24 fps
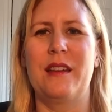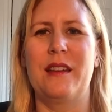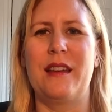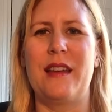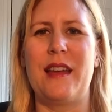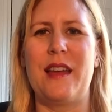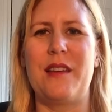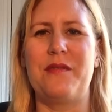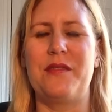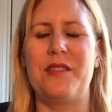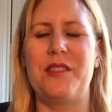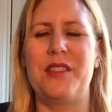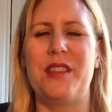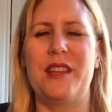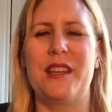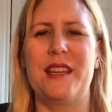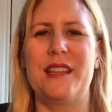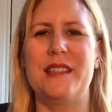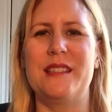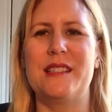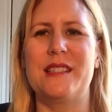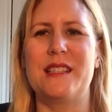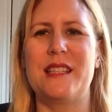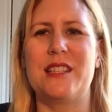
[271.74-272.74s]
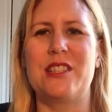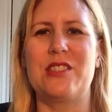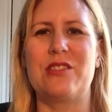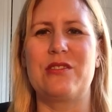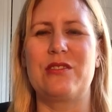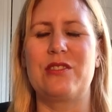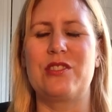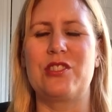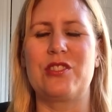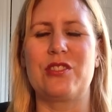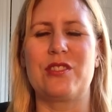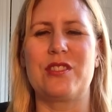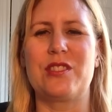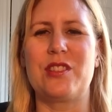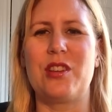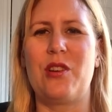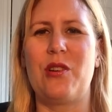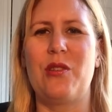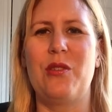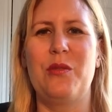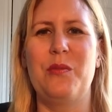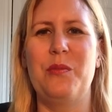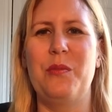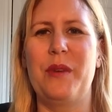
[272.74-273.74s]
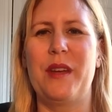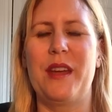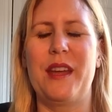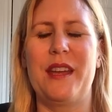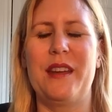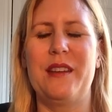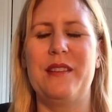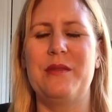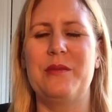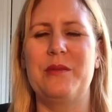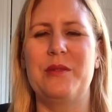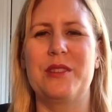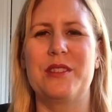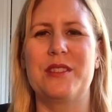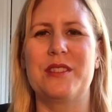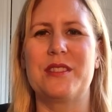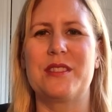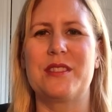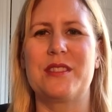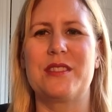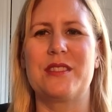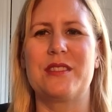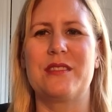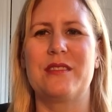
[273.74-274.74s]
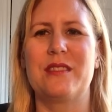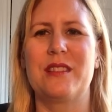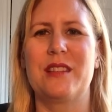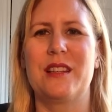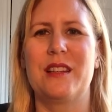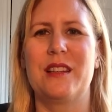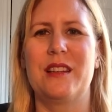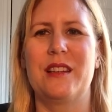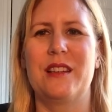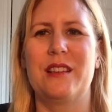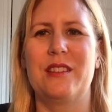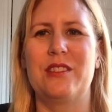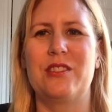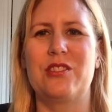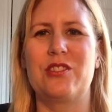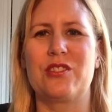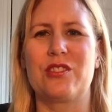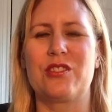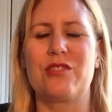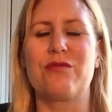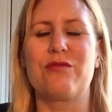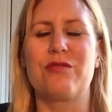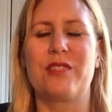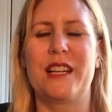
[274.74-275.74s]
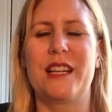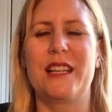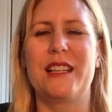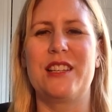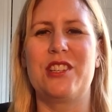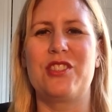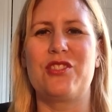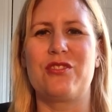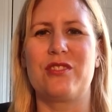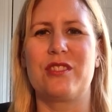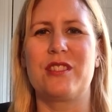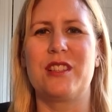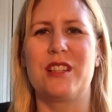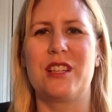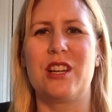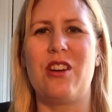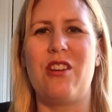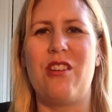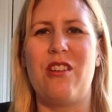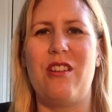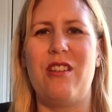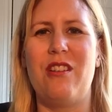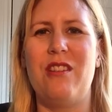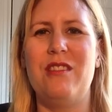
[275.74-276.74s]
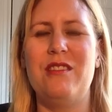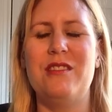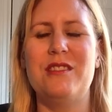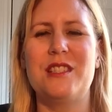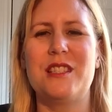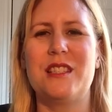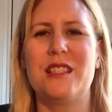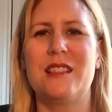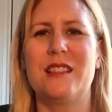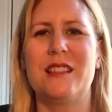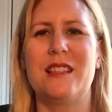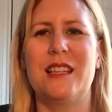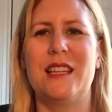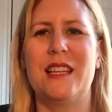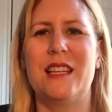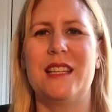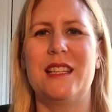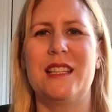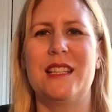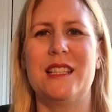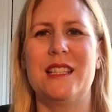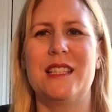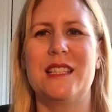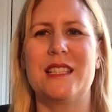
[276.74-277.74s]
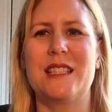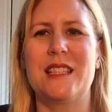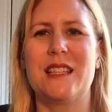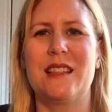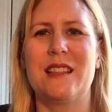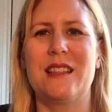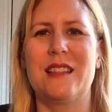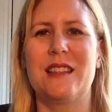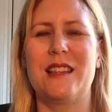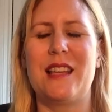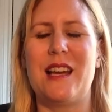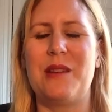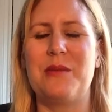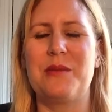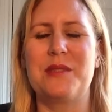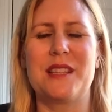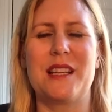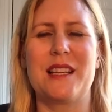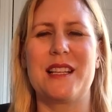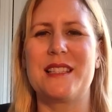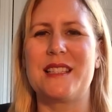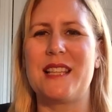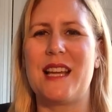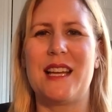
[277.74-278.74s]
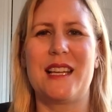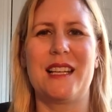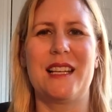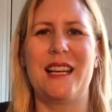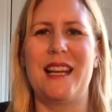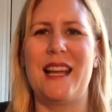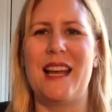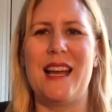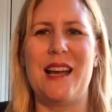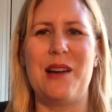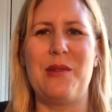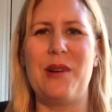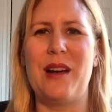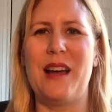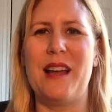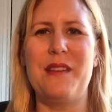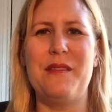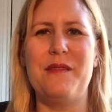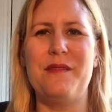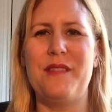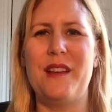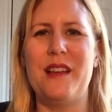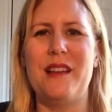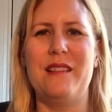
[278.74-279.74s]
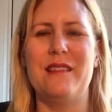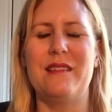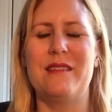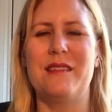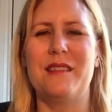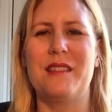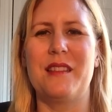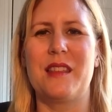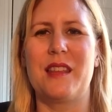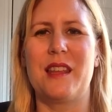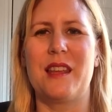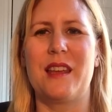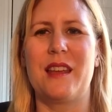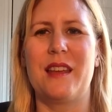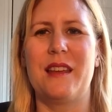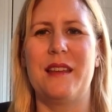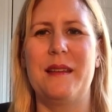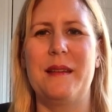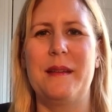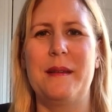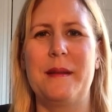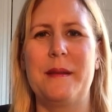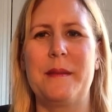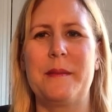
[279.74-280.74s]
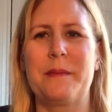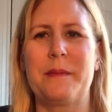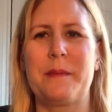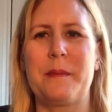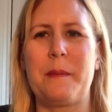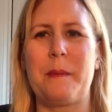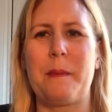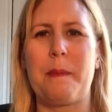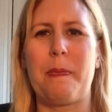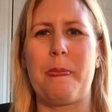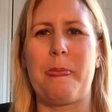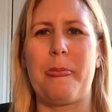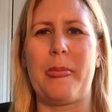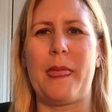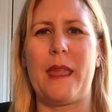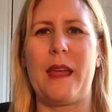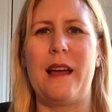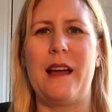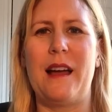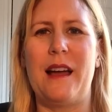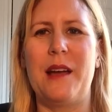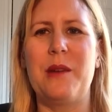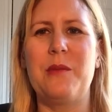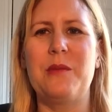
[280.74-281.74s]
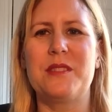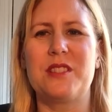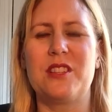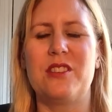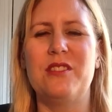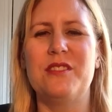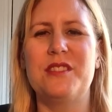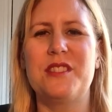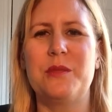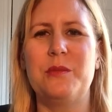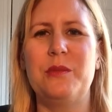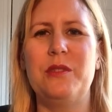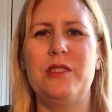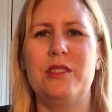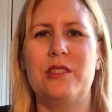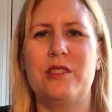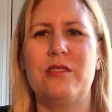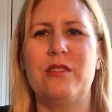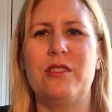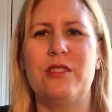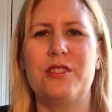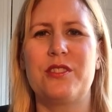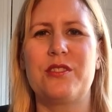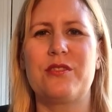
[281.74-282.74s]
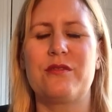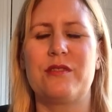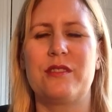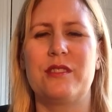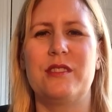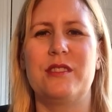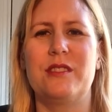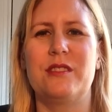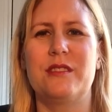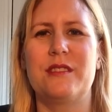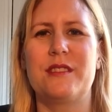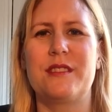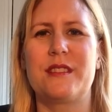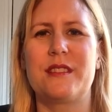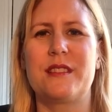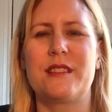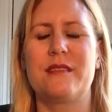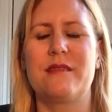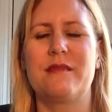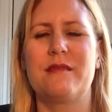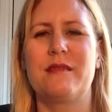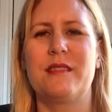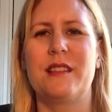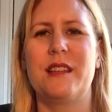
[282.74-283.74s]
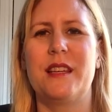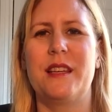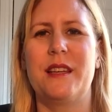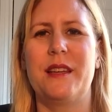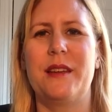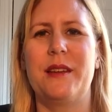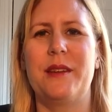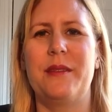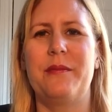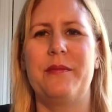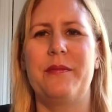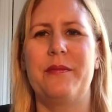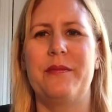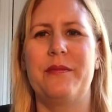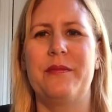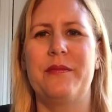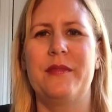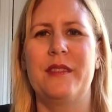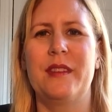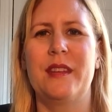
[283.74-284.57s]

everything his sister had just told me was just really struck a chord, and that was exactly how I felt, that I was also at a crossroads, and